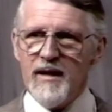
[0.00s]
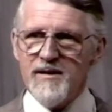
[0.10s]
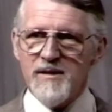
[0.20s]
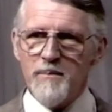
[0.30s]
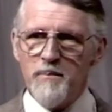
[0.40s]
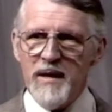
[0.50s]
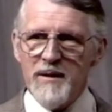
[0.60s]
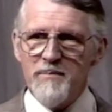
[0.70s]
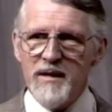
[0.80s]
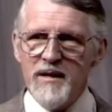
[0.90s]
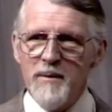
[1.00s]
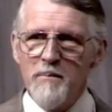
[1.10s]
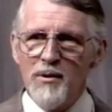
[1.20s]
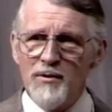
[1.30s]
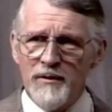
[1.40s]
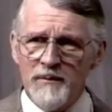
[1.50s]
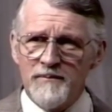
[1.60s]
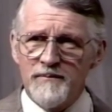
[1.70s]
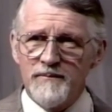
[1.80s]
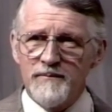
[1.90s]
is a baby born?
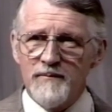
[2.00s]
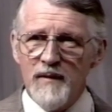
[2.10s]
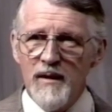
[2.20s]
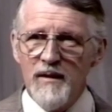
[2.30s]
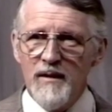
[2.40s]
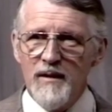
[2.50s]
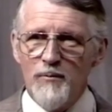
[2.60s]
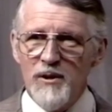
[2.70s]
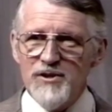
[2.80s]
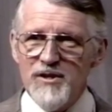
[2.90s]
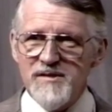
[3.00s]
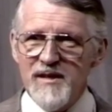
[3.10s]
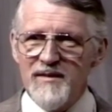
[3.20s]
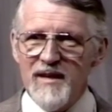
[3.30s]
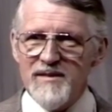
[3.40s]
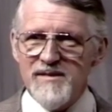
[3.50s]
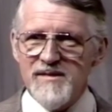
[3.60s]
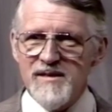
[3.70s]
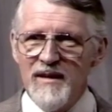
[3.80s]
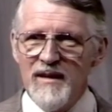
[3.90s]
Well, she said, that's